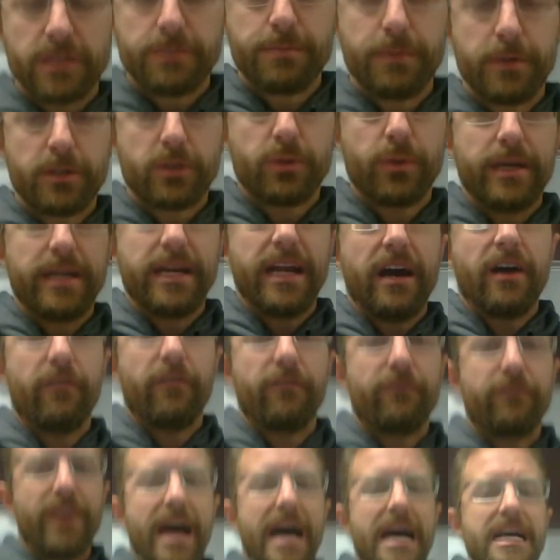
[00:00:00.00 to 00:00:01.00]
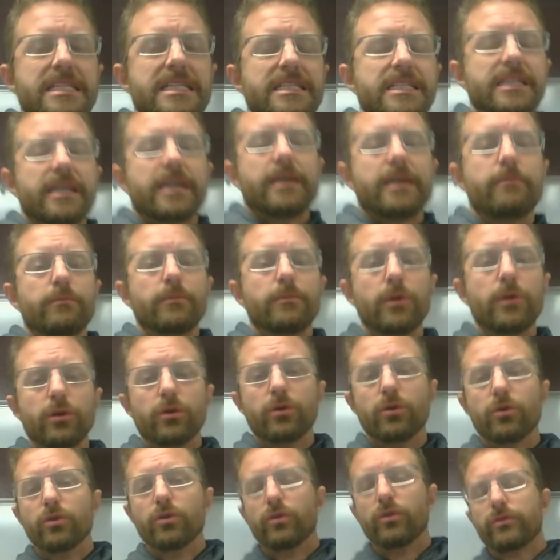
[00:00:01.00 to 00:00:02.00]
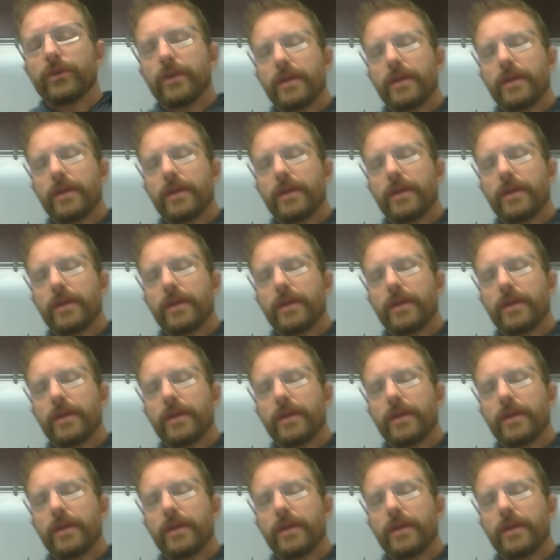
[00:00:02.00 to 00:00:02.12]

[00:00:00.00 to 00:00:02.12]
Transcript: between how fast they move